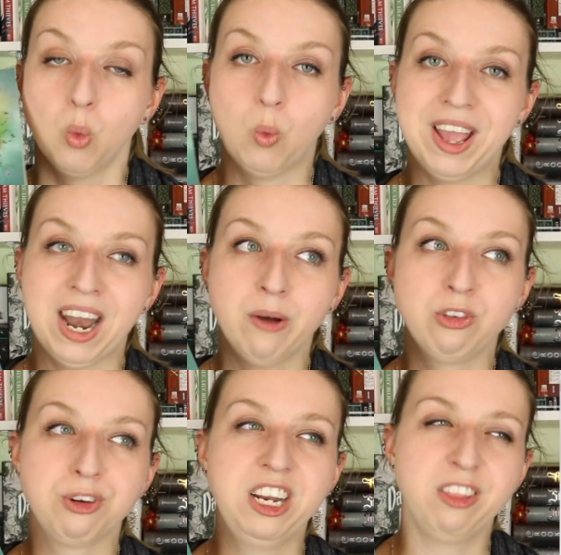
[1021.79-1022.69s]
When I
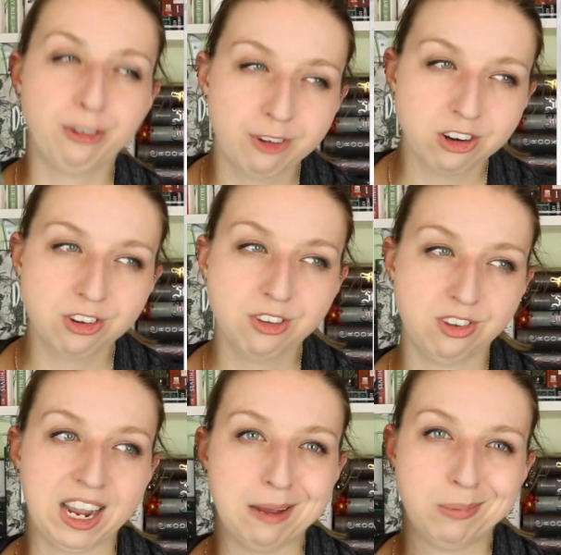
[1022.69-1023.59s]
was reading the first and
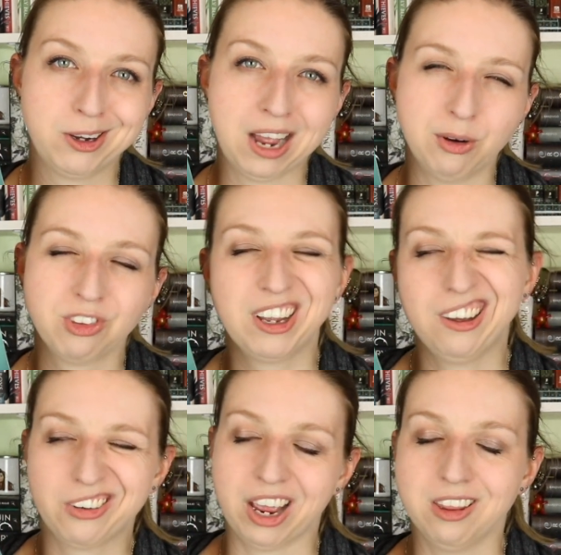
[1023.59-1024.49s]
second book, I was like,
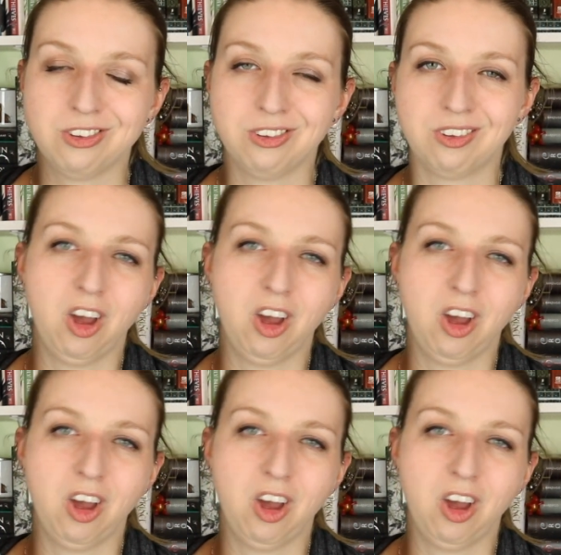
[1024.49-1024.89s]
okay, this is